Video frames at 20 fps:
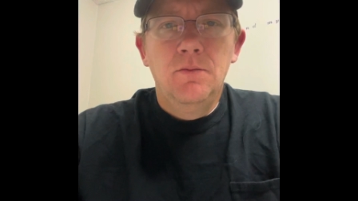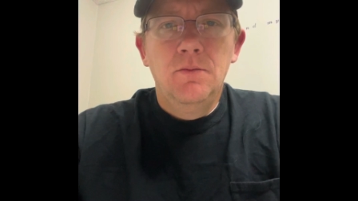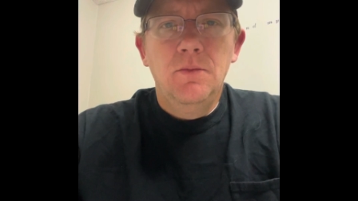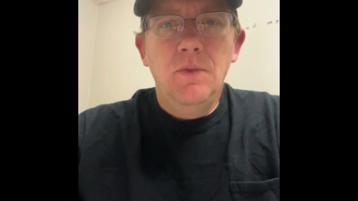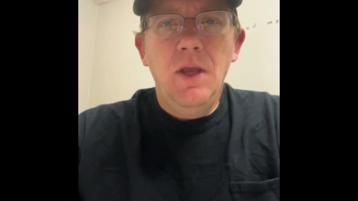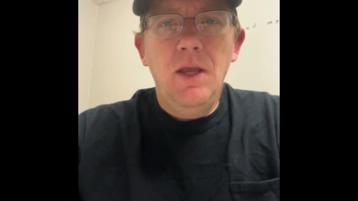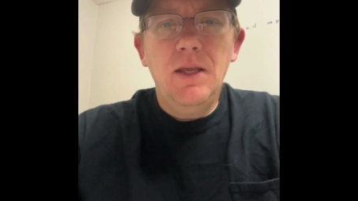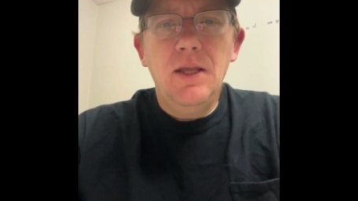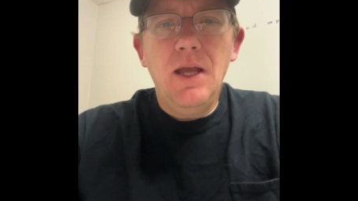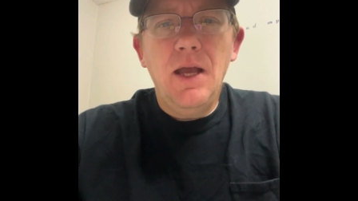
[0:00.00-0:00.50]

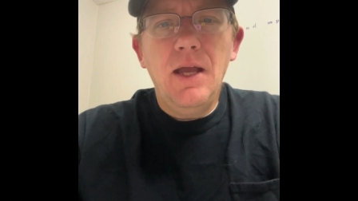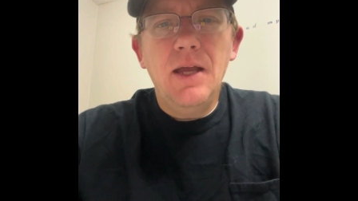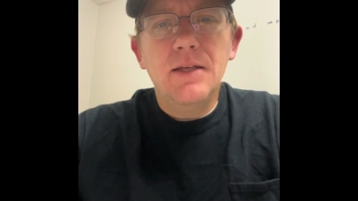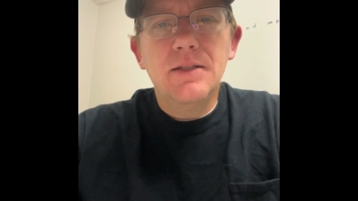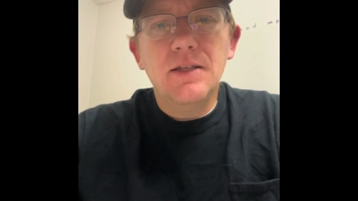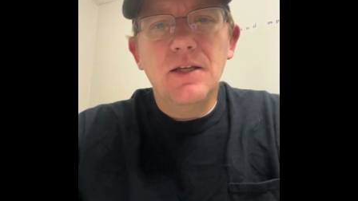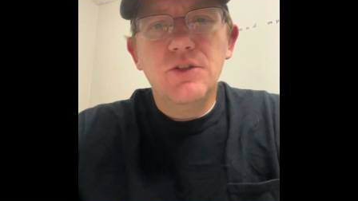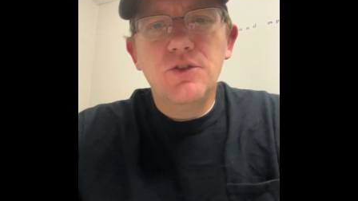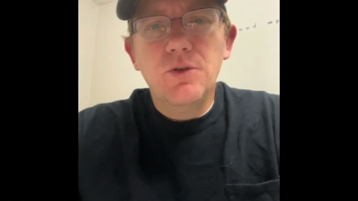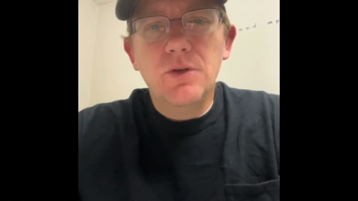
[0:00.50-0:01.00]
Hey
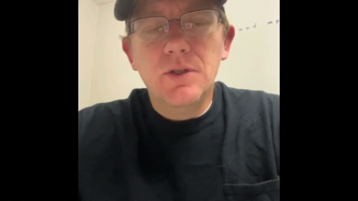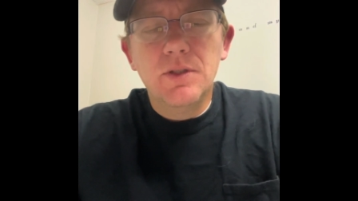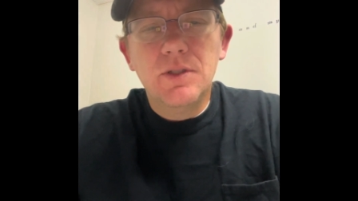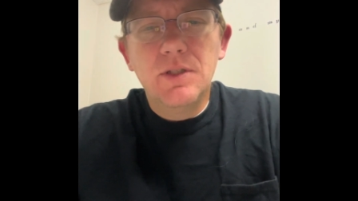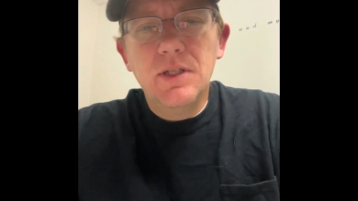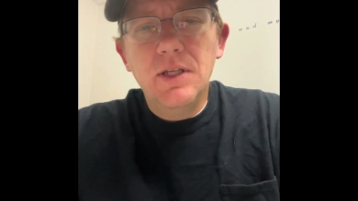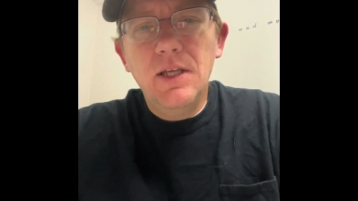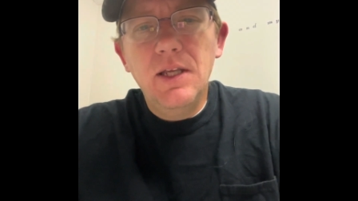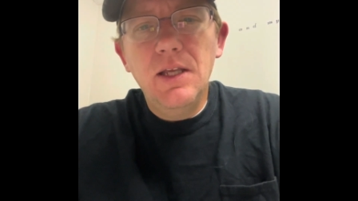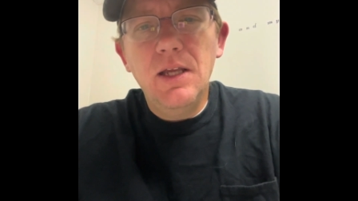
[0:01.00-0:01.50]
guys, as you can
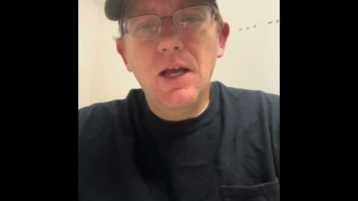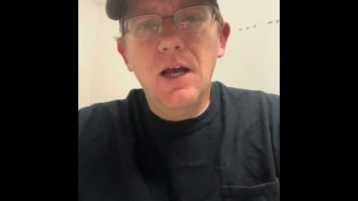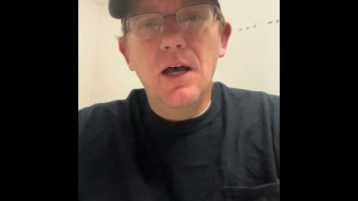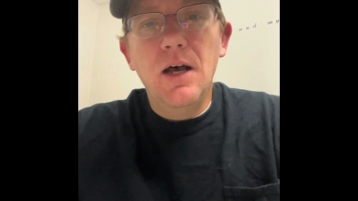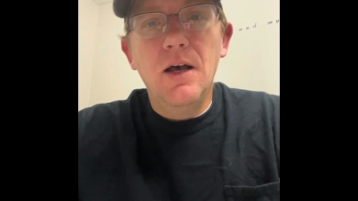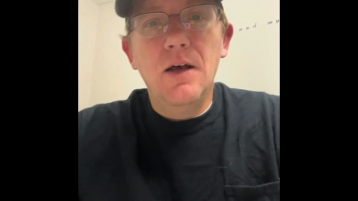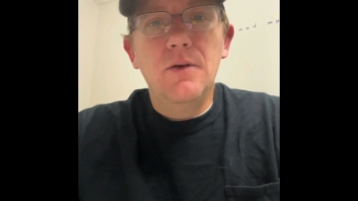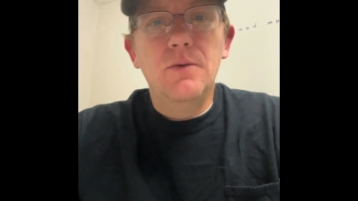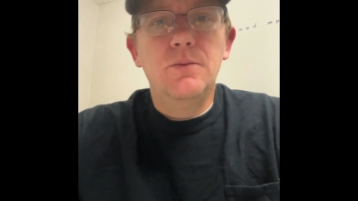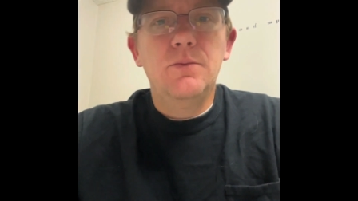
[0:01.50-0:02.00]
see,
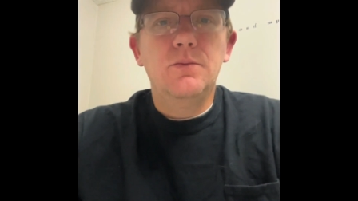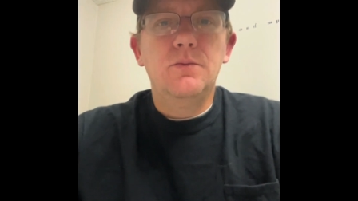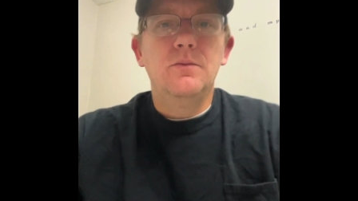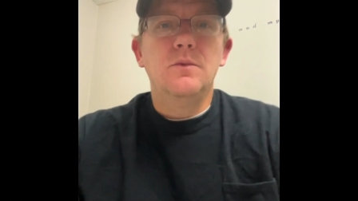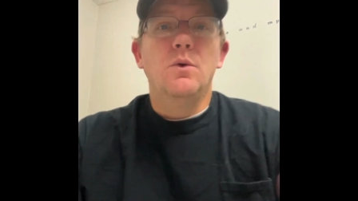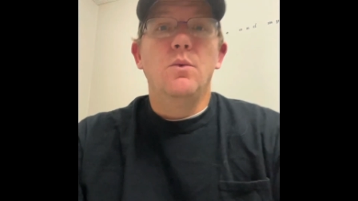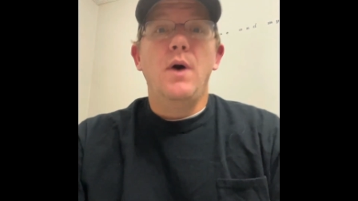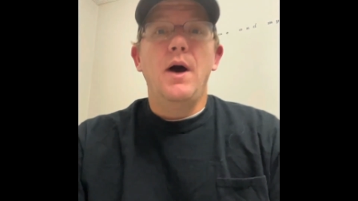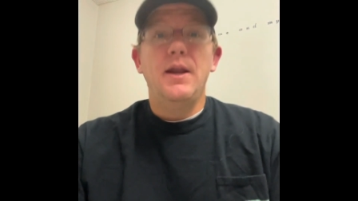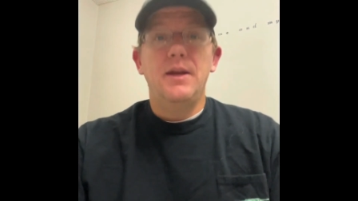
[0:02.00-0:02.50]

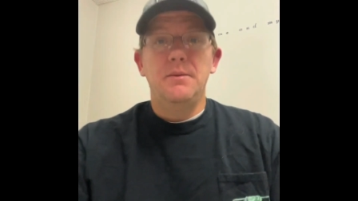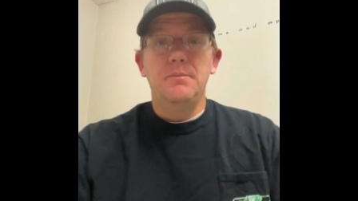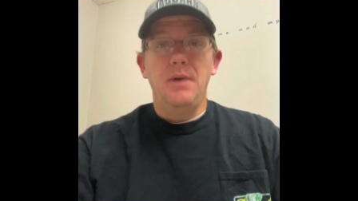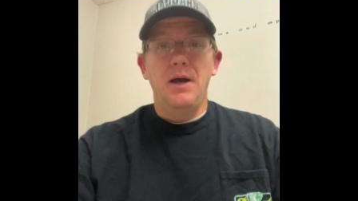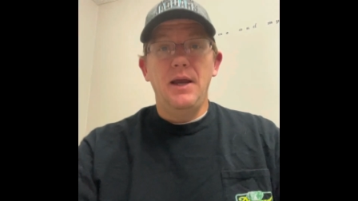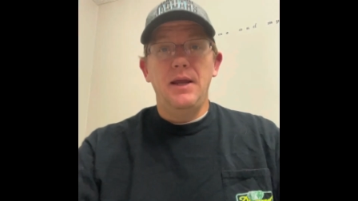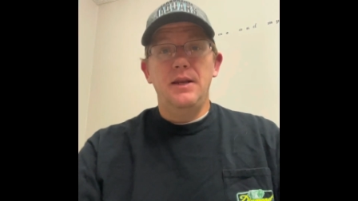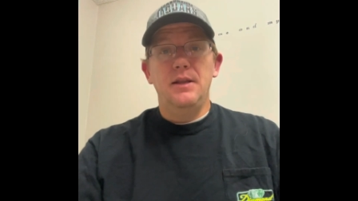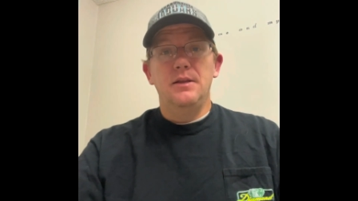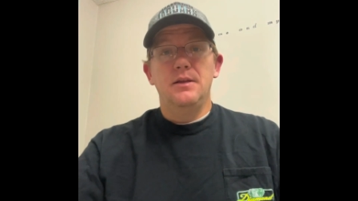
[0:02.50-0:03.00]
the whiting
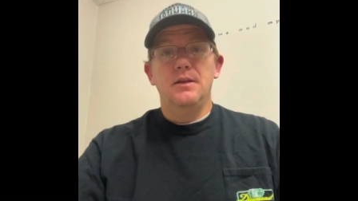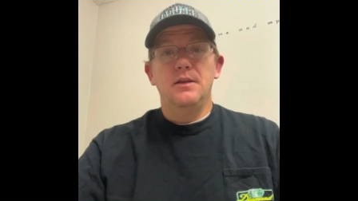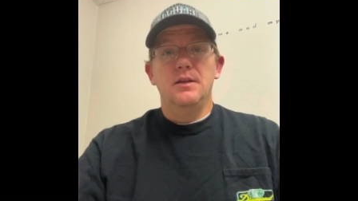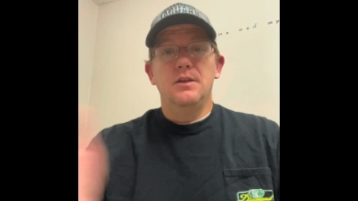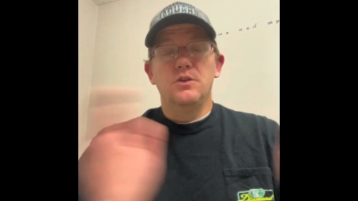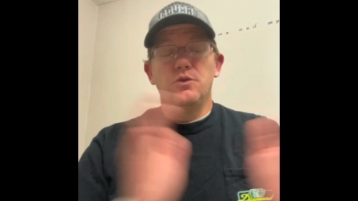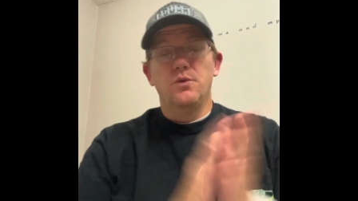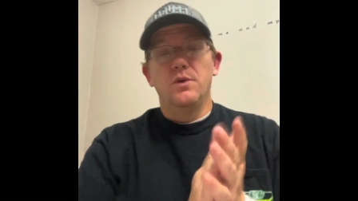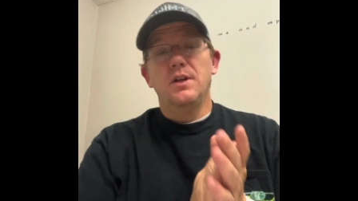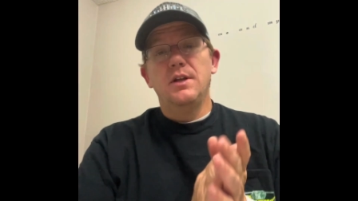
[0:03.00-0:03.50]
bite
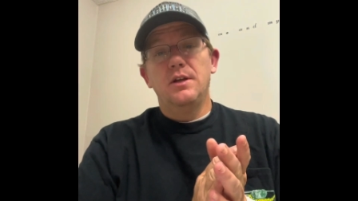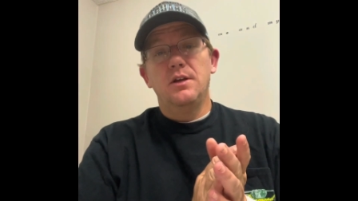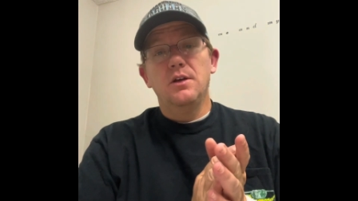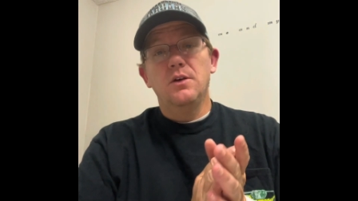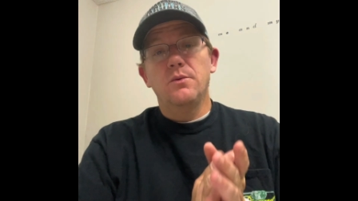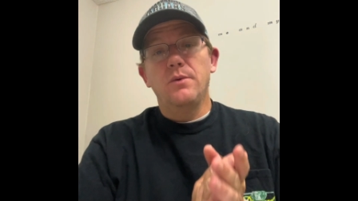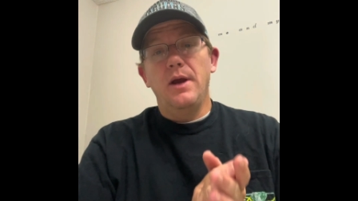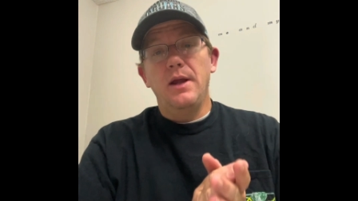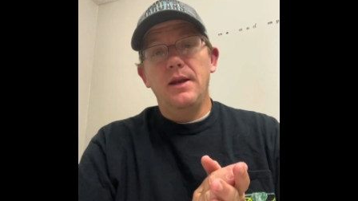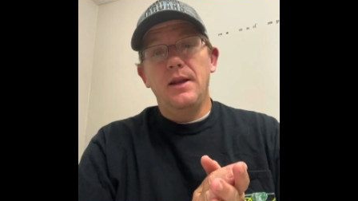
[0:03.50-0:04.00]
is really
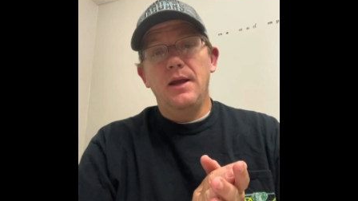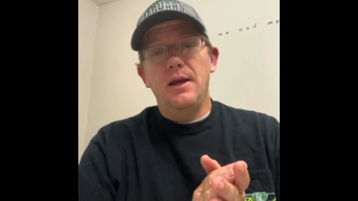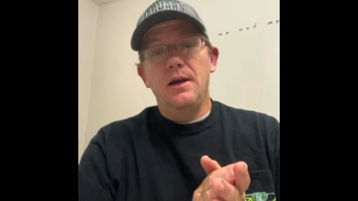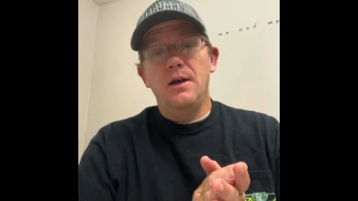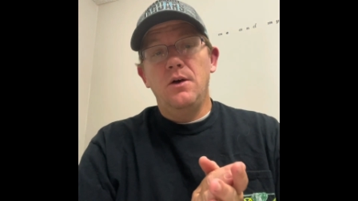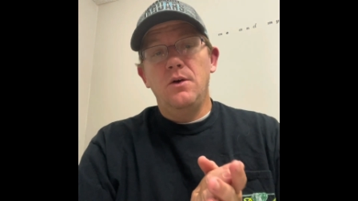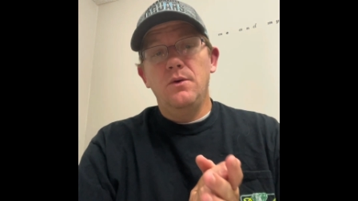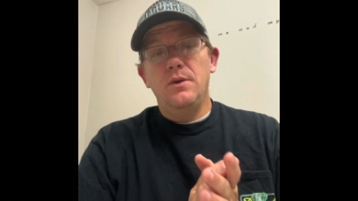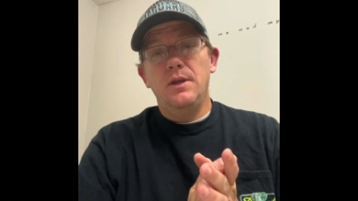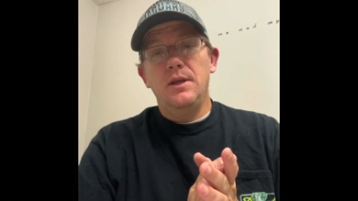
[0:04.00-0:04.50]
good right
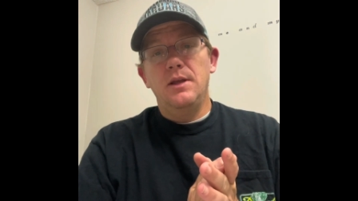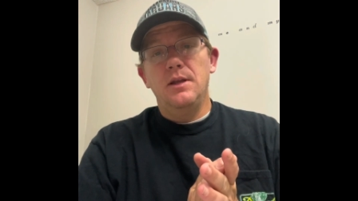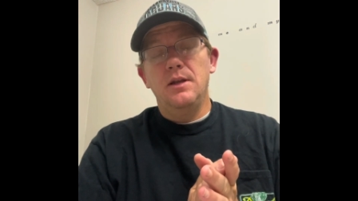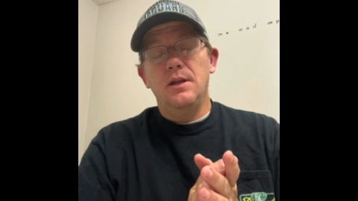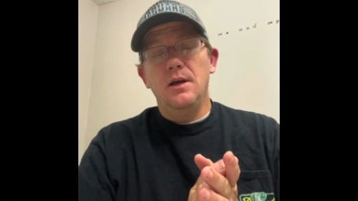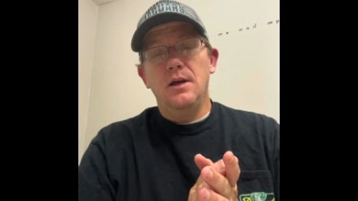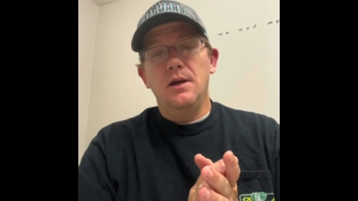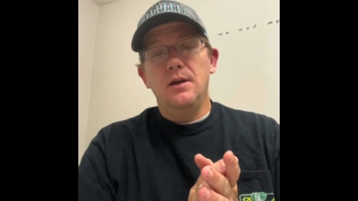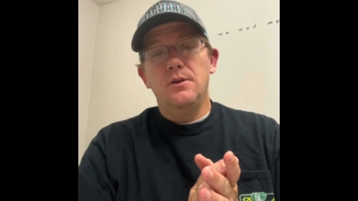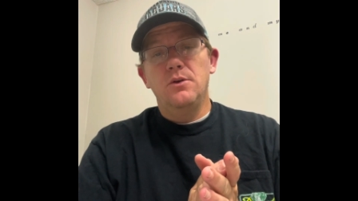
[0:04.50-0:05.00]
now in
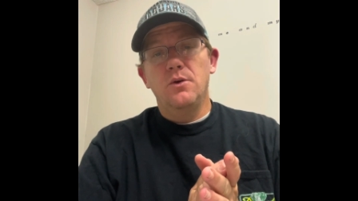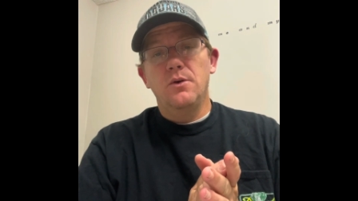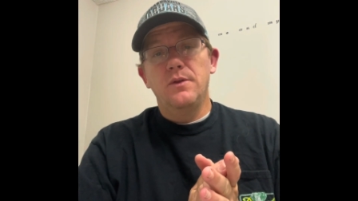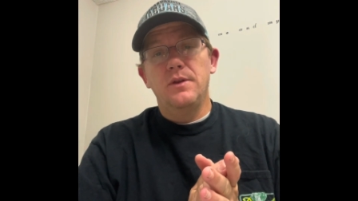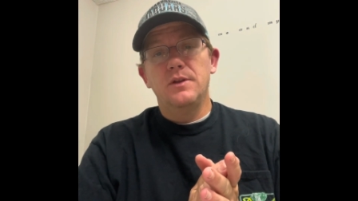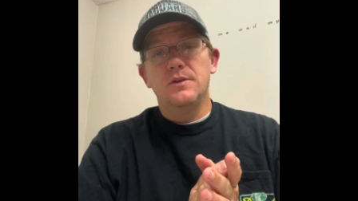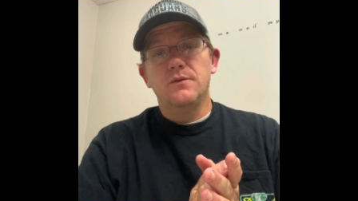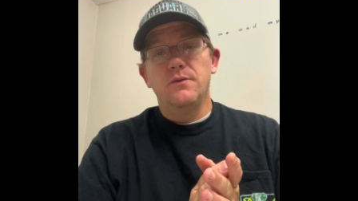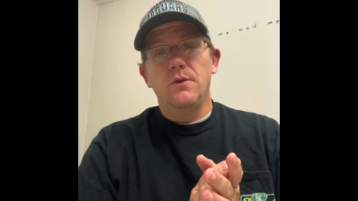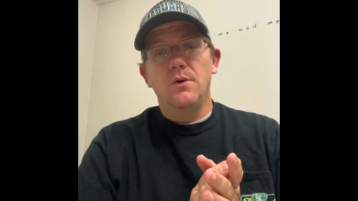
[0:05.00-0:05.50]

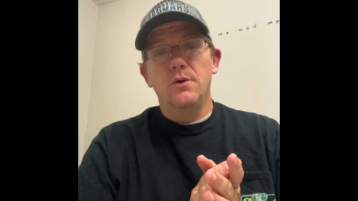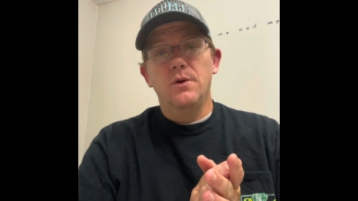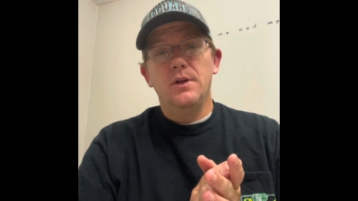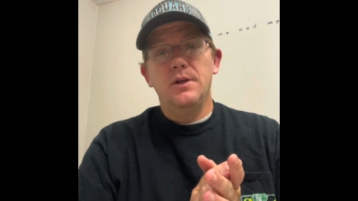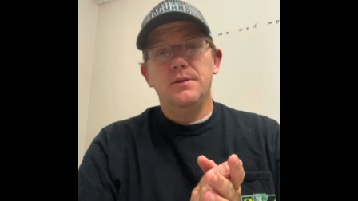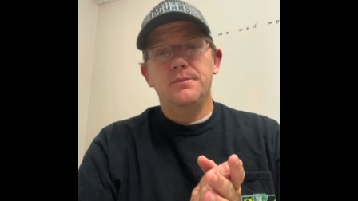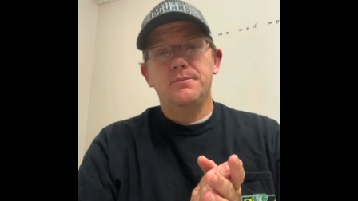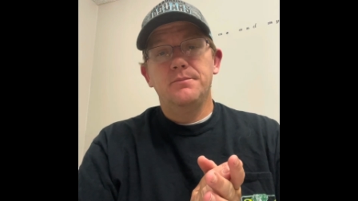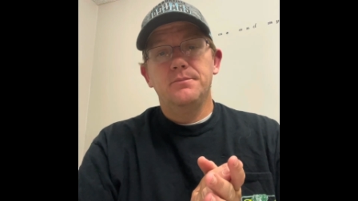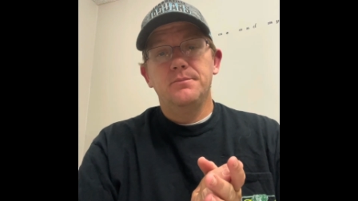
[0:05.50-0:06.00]
Northeast
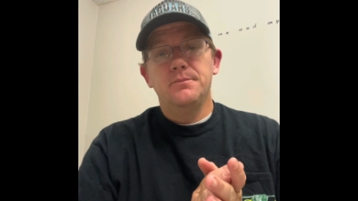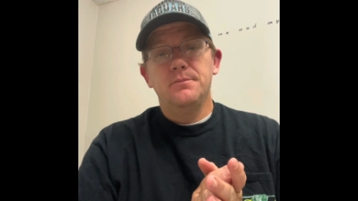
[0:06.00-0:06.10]
Florida.